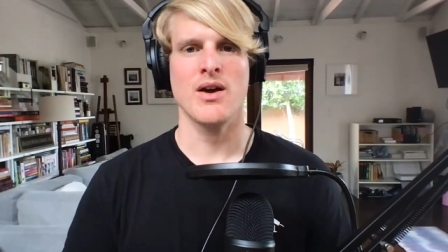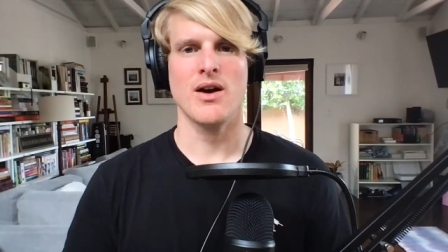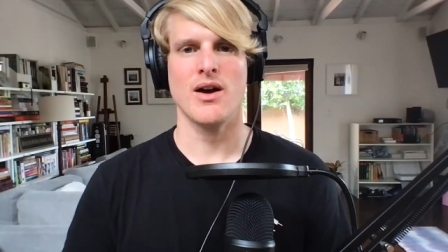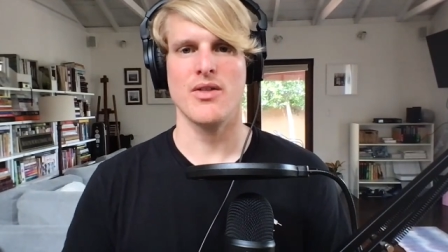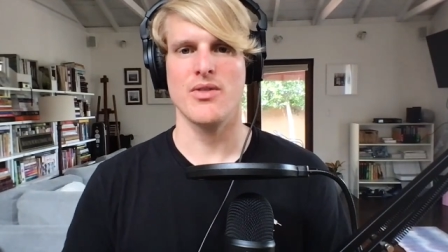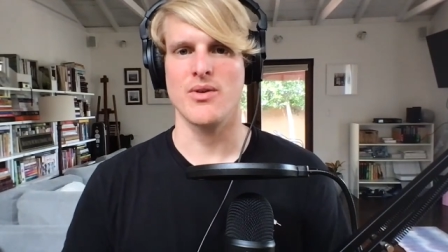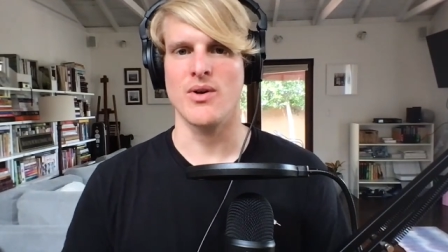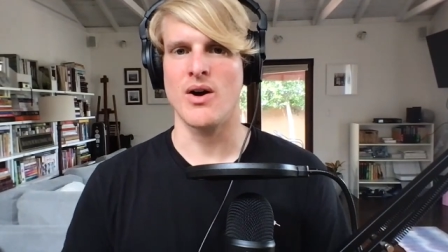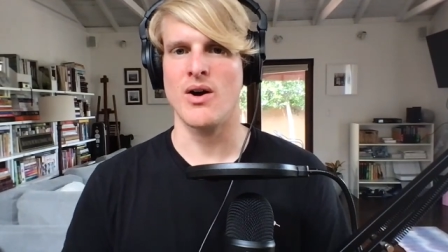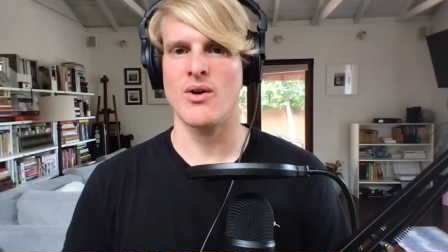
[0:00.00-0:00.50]

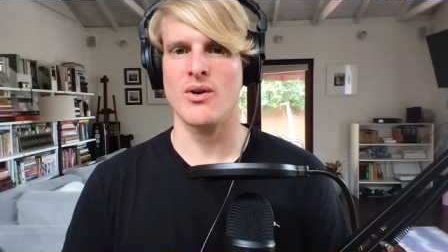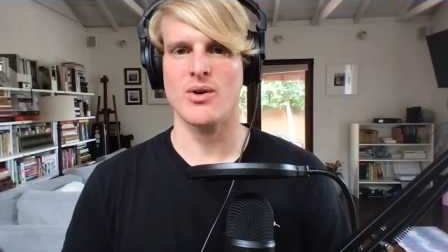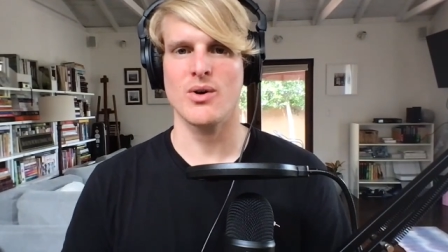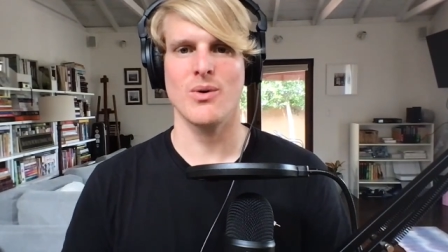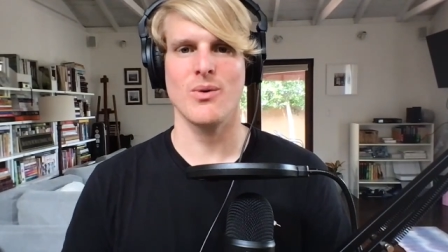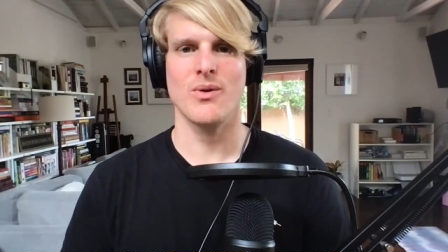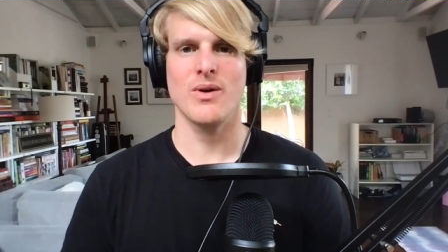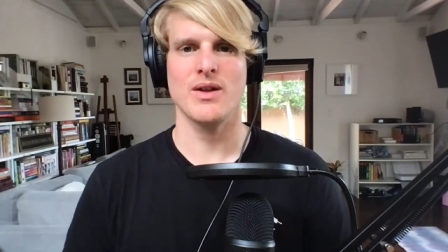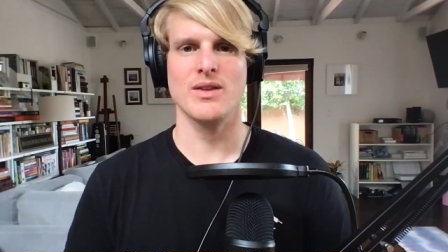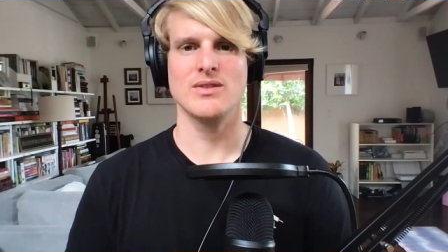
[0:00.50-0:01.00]
other
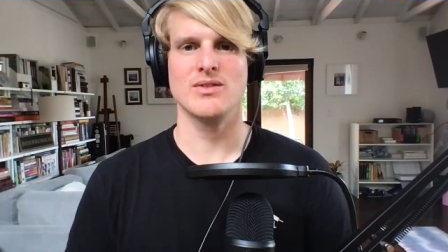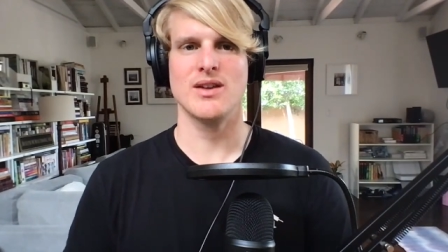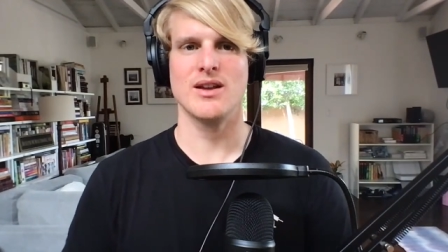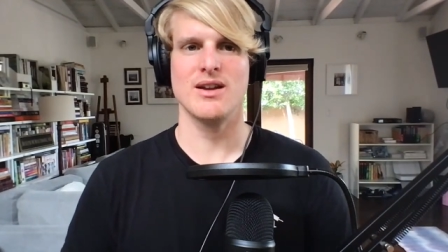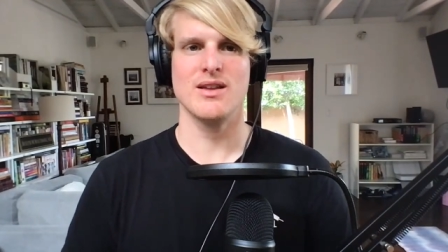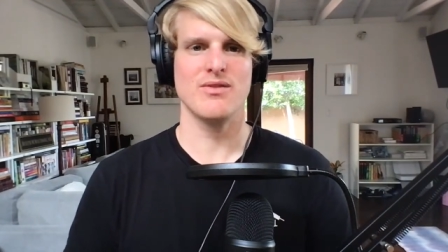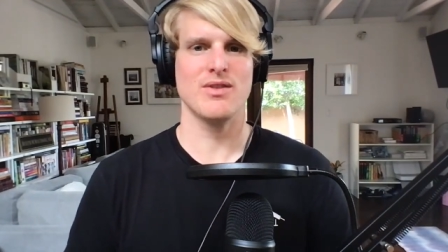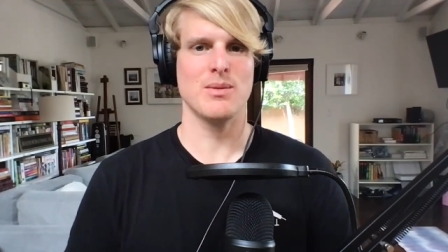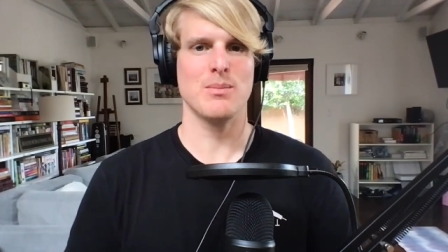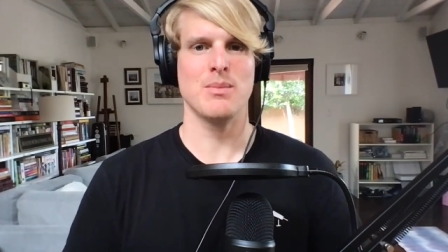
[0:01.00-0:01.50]
altcoins,
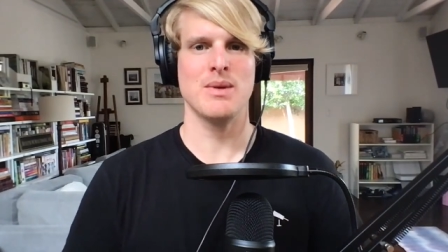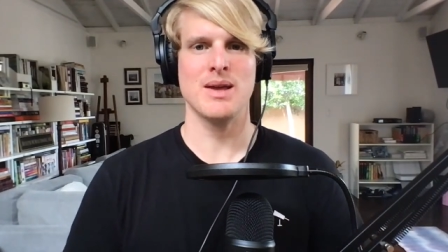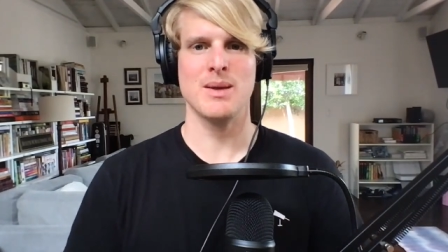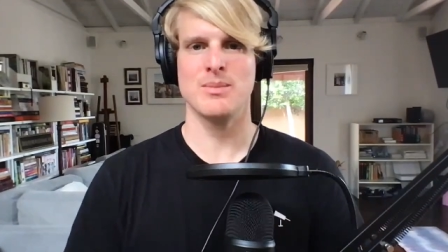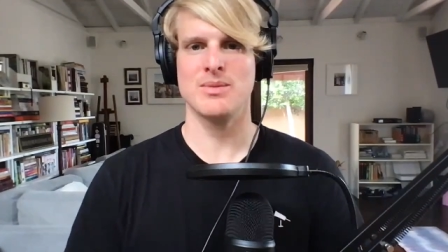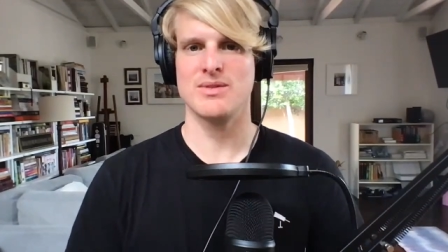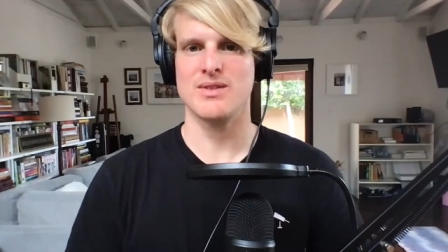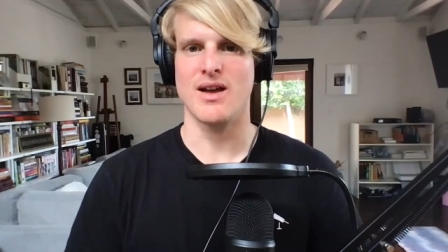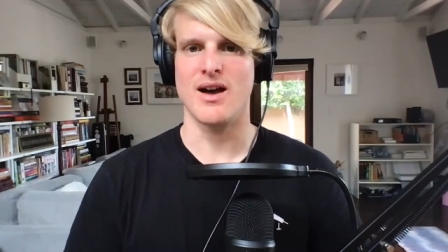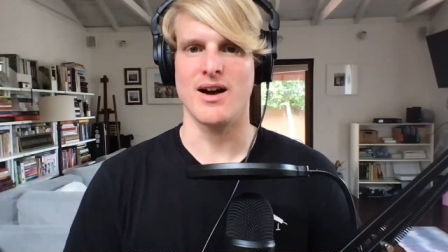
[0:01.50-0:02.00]
and even
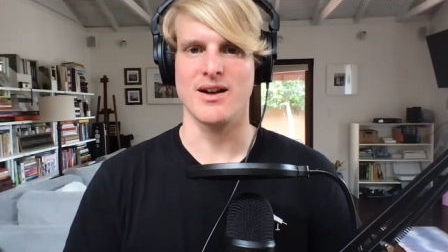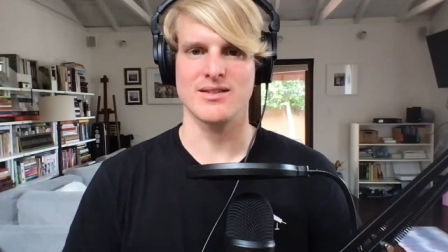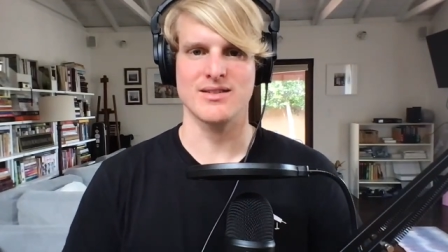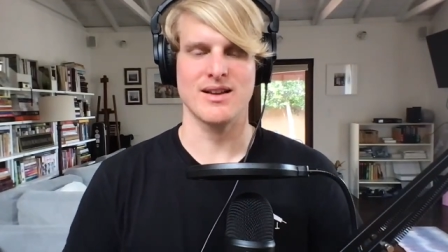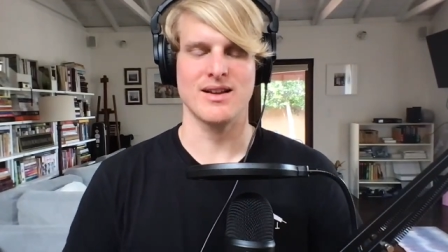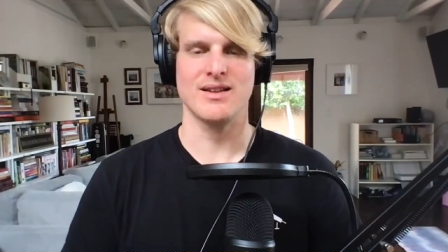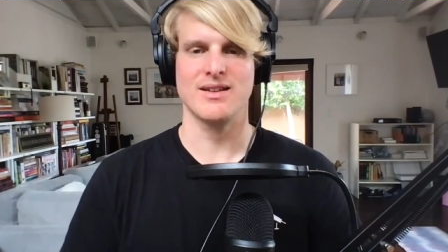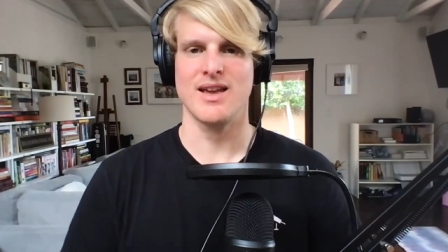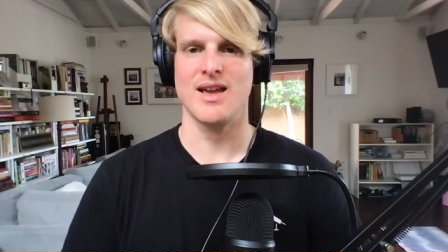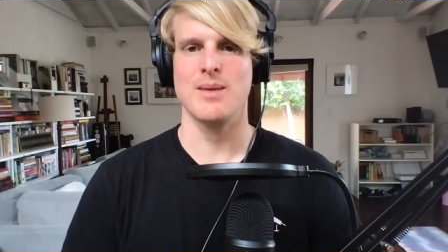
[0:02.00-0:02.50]
meme stocks
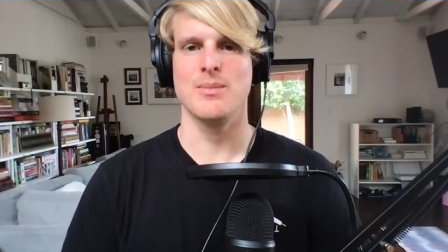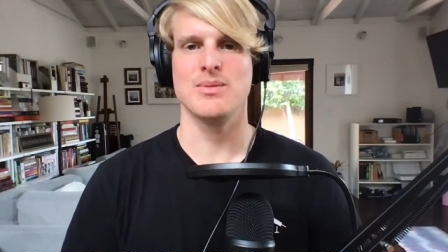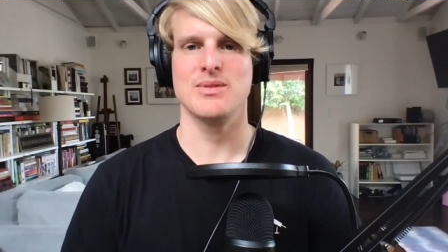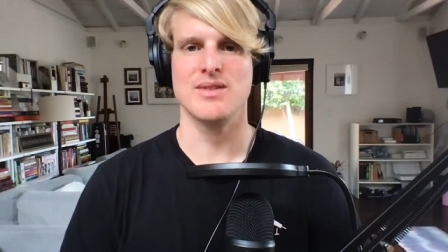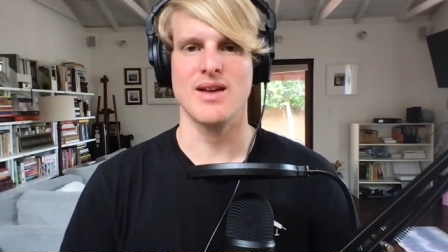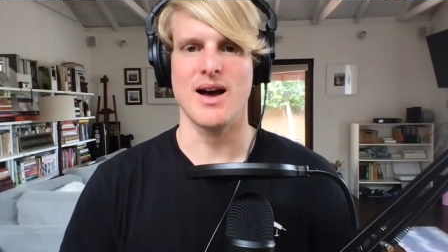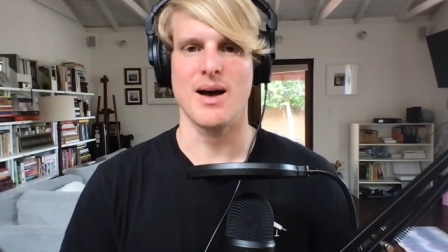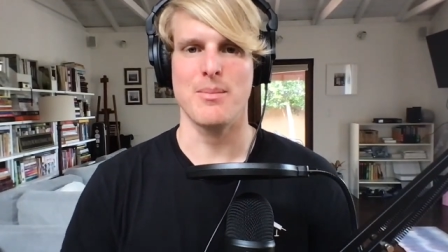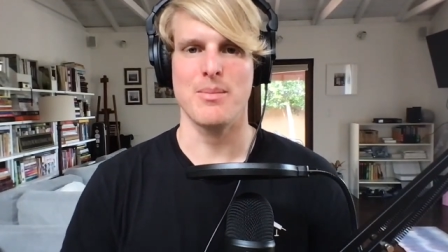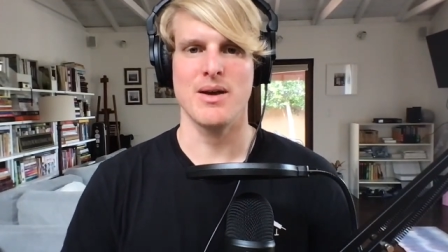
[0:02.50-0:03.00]
like
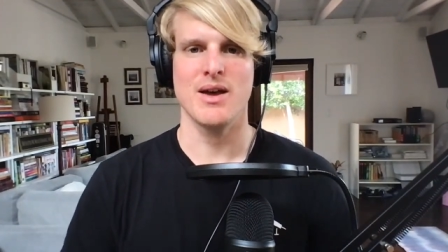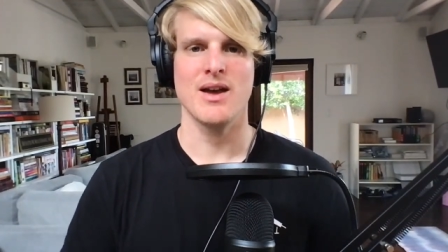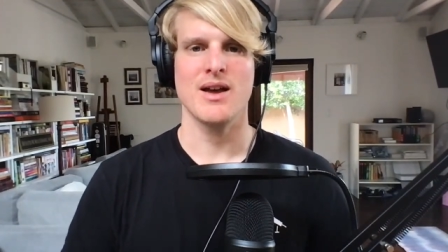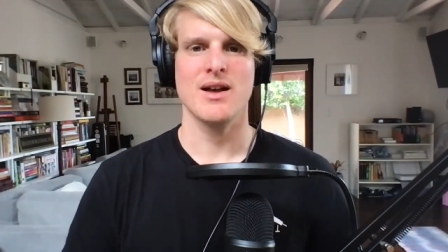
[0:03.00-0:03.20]
GameStop?